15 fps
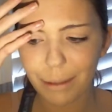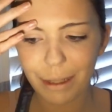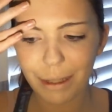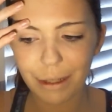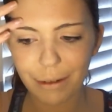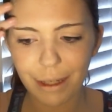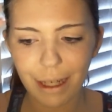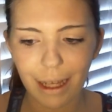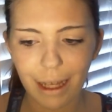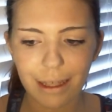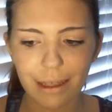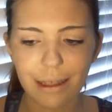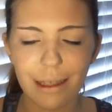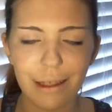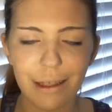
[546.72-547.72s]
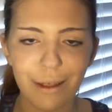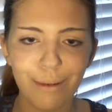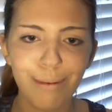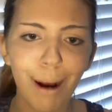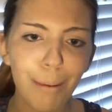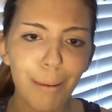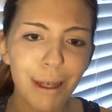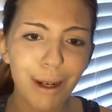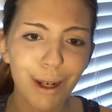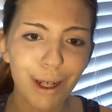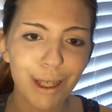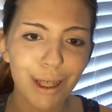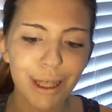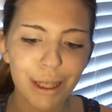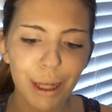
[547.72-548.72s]
going to be doing next is, you probably
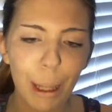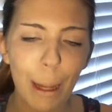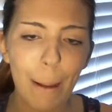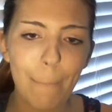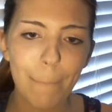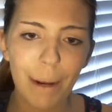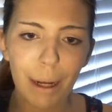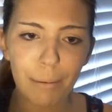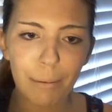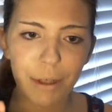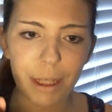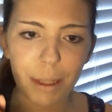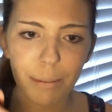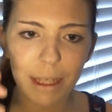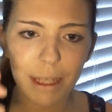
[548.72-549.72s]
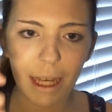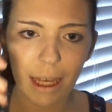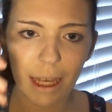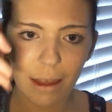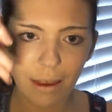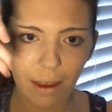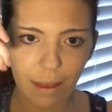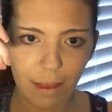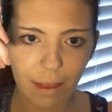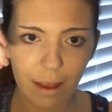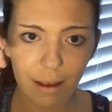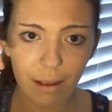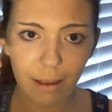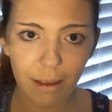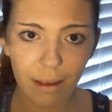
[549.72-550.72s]
heard it, but I'm going to be taking
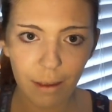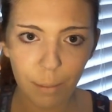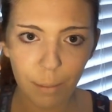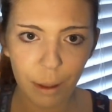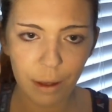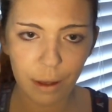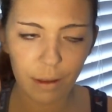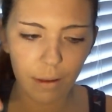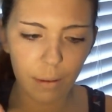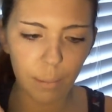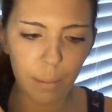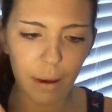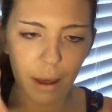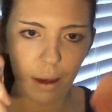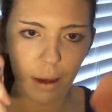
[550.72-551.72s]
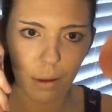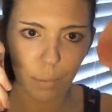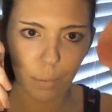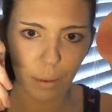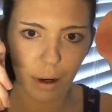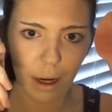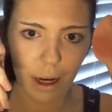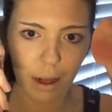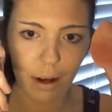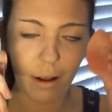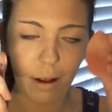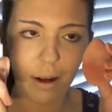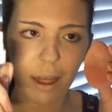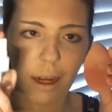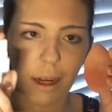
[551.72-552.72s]
this spritz spray
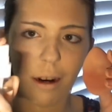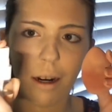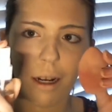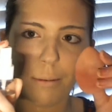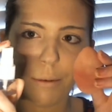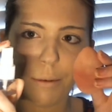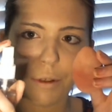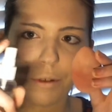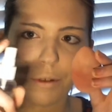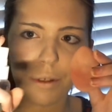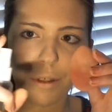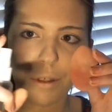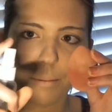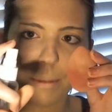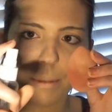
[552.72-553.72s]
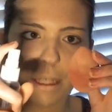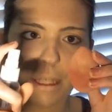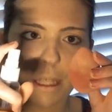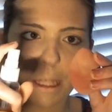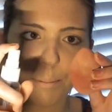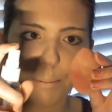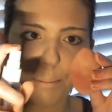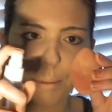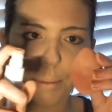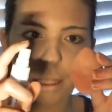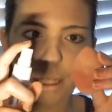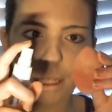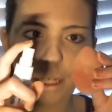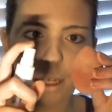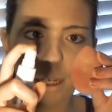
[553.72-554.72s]
on here, and I'm just going to be
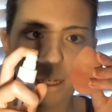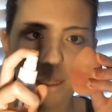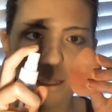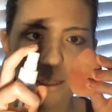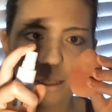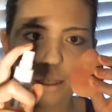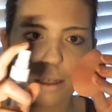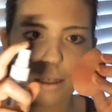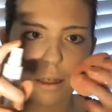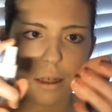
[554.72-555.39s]
spritzing it.